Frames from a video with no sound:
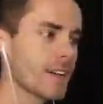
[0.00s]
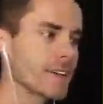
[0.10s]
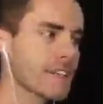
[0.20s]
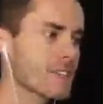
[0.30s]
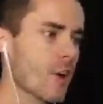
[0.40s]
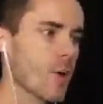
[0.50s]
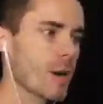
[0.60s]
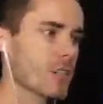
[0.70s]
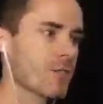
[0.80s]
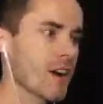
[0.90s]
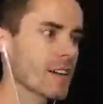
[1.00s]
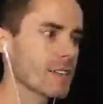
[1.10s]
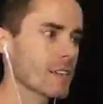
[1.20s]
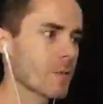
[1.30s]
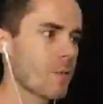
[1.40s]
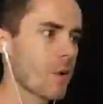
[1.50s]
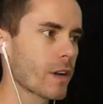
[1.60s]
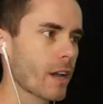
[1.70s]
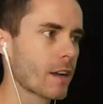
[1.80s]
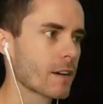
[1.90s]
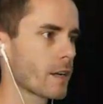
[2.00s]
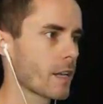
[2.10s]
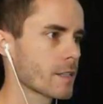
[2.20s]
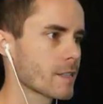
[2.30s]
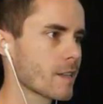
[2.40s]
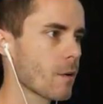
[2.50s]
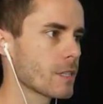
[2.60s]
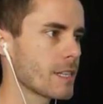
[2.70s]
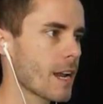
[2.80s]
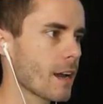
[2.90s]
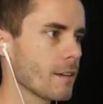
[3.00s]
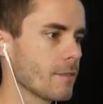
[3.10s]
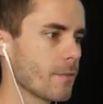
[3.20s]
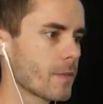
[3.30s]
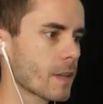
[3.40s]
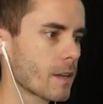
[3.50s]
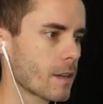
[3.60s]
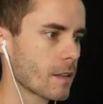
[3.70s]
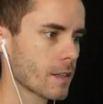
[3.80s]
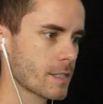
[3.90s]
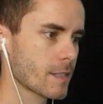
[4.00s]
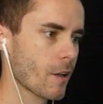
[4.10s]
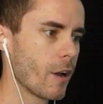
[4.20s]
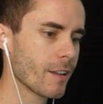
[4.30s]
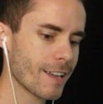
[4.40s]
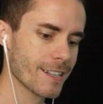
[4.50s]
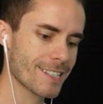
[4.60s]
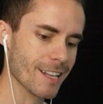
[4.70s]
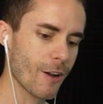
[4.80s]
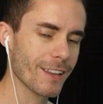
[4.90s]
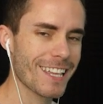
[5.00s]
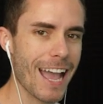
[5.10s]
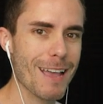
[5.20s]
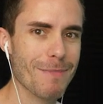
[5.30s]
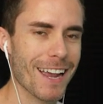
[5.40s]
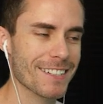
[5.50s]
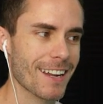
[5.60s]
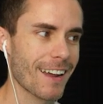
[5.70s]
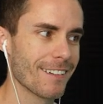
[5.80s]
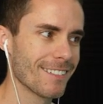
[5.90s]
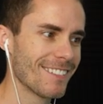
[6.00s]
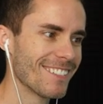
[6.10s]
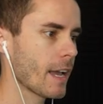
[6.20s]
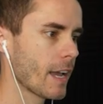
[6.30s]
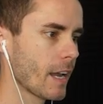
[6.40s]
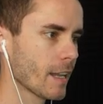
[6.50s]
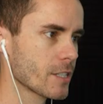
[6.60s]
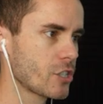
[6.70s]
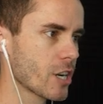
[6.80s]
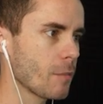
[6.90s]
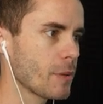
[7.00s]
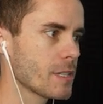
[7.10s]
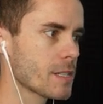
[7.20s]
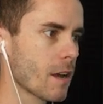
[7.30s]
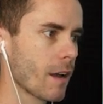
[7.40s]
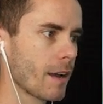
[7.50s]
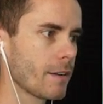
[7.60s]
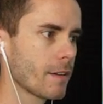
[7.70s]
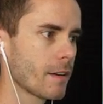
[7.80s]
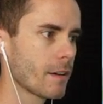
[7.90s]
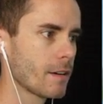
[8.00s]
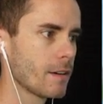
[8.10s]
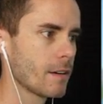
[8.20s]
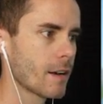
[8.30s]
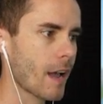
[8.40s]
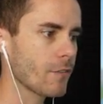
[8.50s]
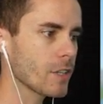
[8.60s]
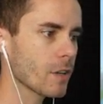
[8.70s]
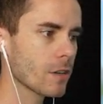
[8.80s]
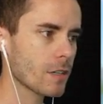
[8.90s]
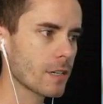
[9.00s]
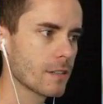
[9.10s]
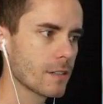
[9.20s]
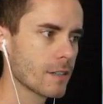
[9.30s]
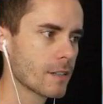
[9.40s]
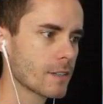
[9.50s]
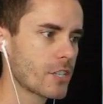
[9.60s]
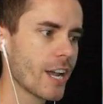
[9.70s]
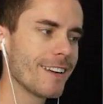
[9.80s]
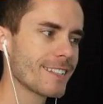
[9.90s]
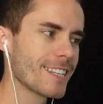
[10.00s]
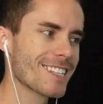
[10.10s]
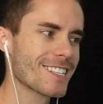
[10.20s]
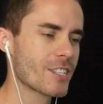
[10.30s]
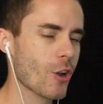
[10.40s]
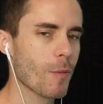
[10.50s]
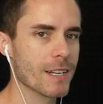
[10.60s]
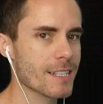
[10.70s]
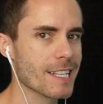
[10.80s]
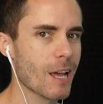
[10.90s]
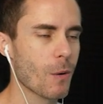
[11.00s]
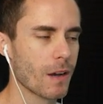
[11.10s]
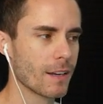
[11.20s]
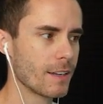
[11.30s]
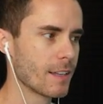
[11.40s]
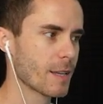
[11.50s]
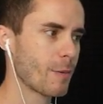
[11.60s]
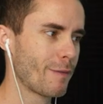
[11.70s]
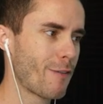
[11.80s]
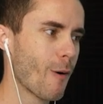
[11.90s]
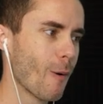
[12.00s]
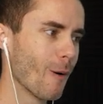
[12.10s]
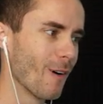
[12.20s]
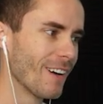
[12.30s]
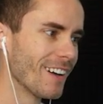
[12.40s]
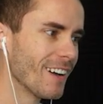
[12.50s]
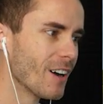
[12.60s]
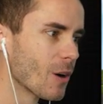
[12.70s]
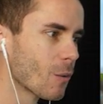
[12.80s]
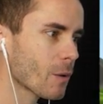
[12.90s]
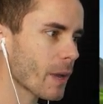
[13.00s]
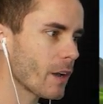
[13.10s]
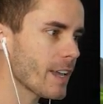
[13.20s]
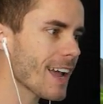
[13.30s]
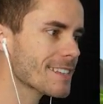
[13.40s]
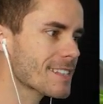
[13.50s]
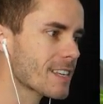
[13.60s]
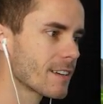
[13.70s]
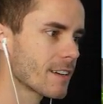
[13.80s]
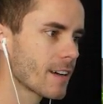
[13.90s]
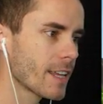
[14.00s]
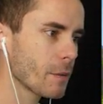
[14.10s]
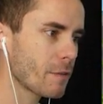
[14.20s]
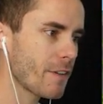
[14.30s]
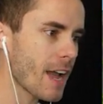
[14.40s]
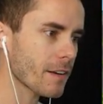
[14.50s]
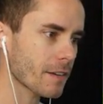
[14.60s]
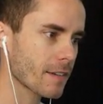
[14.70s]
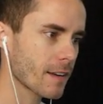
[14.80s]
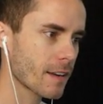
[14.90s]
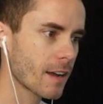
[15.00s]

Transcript: It's so much faster than walking. Okay, let's slow it down. Let's slow, let's slow the game back down. And let's jump inside. Have a look. Jeez, this is so much slower than before. What do we, yes! I think we found it.